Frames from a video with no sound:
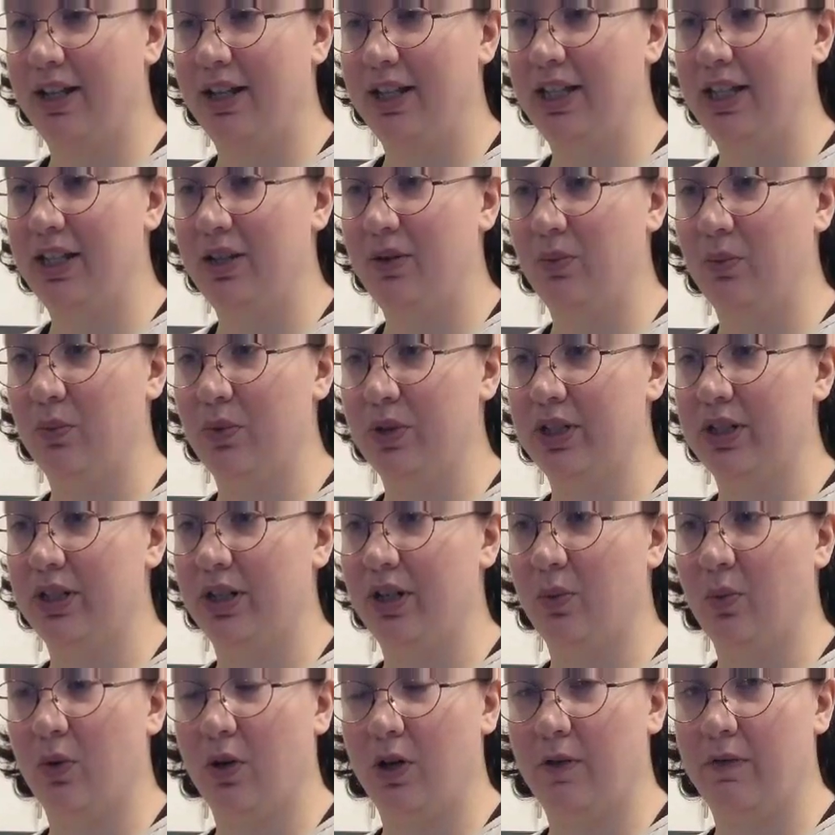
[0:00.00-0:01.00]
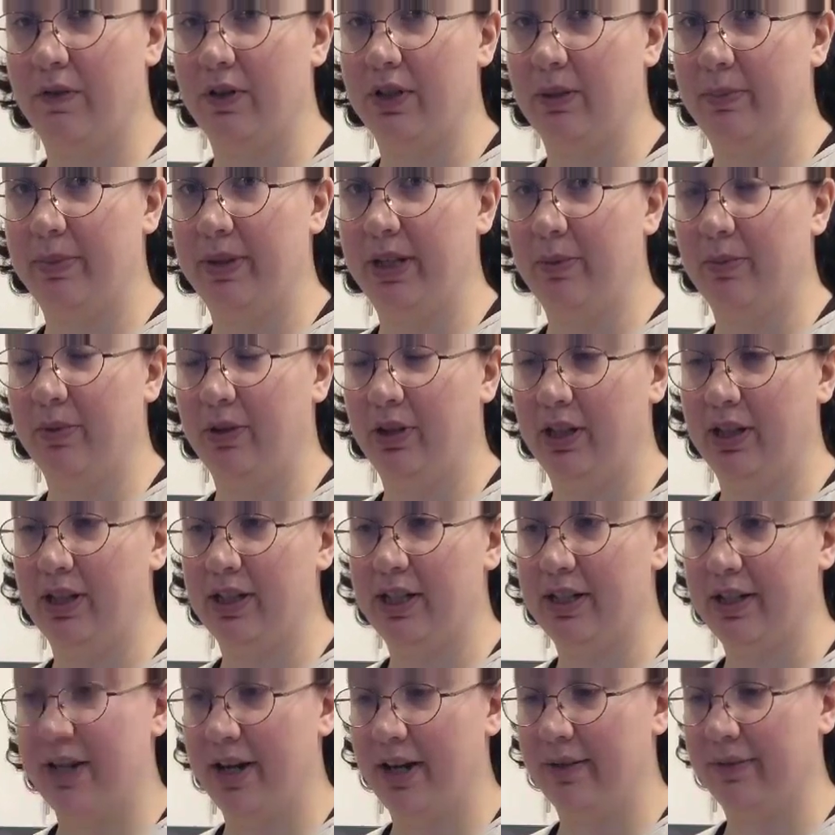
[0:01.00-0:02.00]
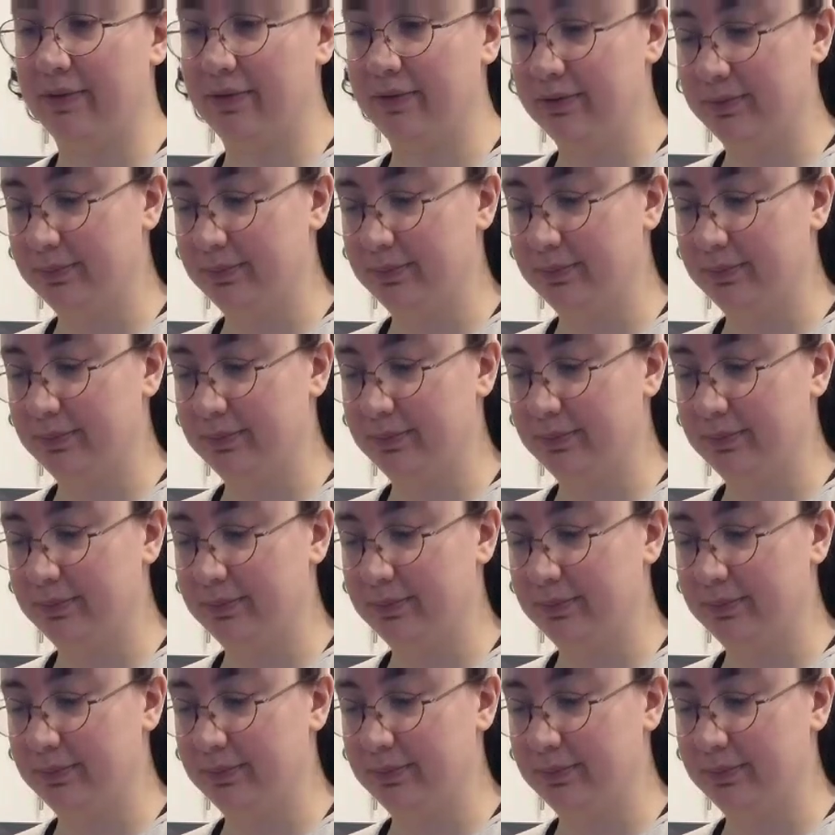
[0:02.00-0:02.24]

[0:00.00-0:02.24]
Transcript: he was going to work for the people and stuff.